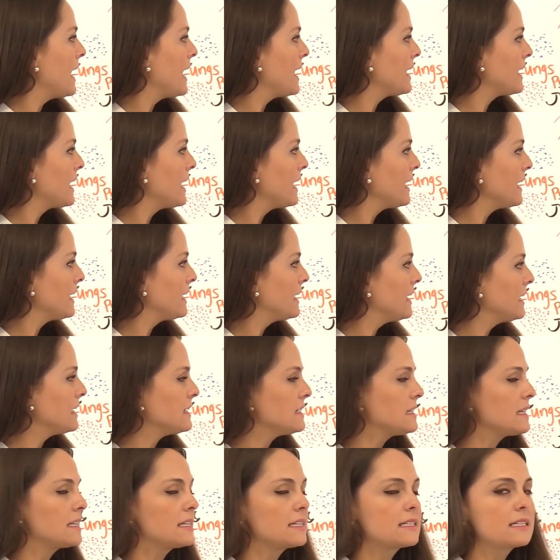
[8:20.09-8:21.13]
it can't get
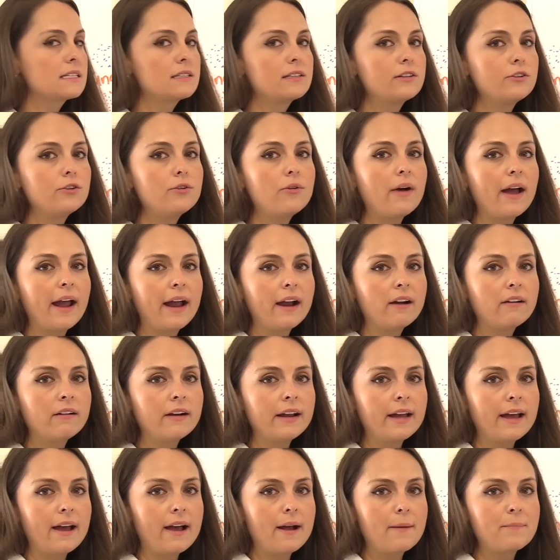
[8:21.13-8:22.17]
into this little
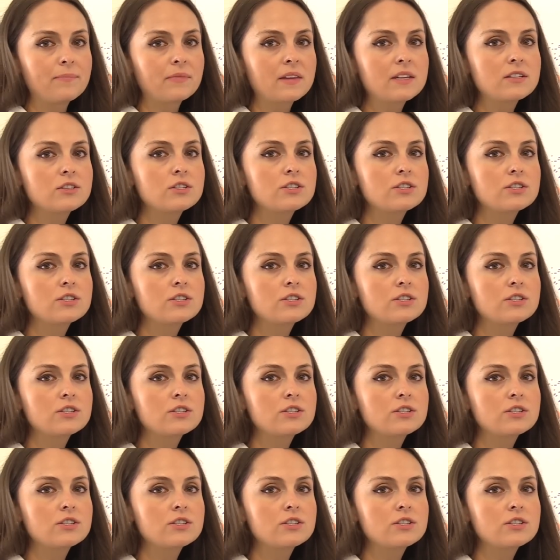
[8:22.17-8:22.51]
area.